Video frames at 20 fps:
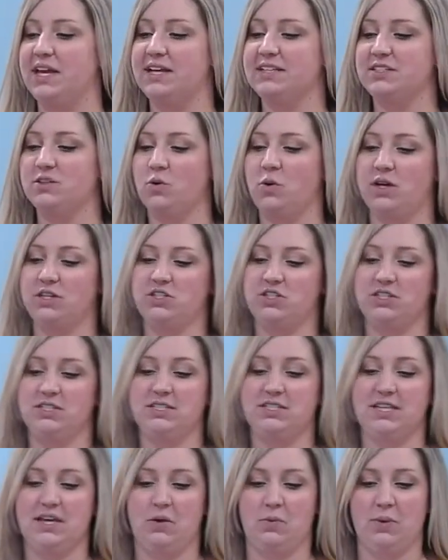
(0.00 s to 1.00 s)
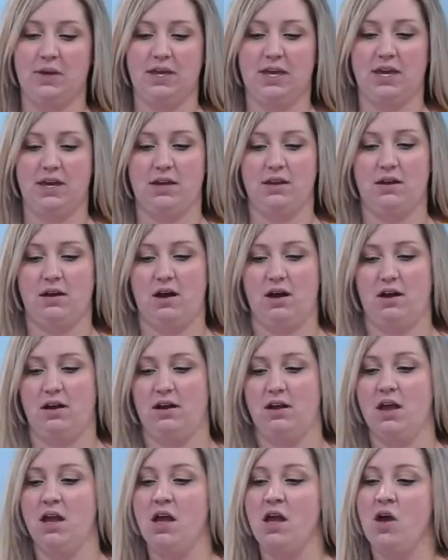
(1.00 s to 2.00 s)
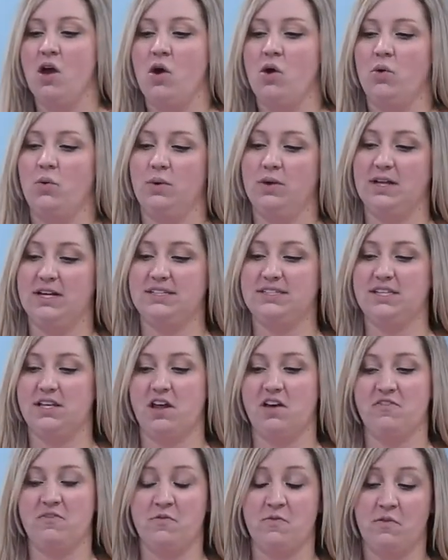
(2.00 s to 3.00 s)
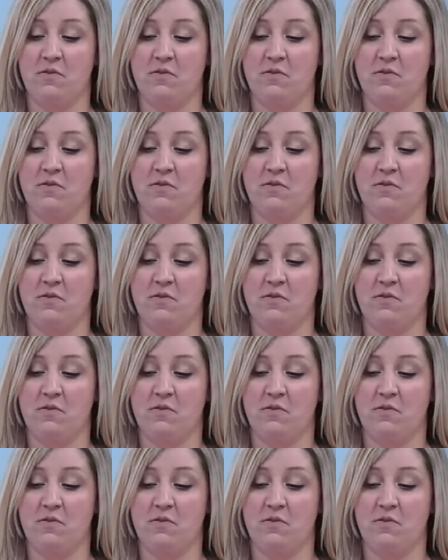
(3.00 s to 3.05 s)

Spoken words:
asked questions that we get are, will I set off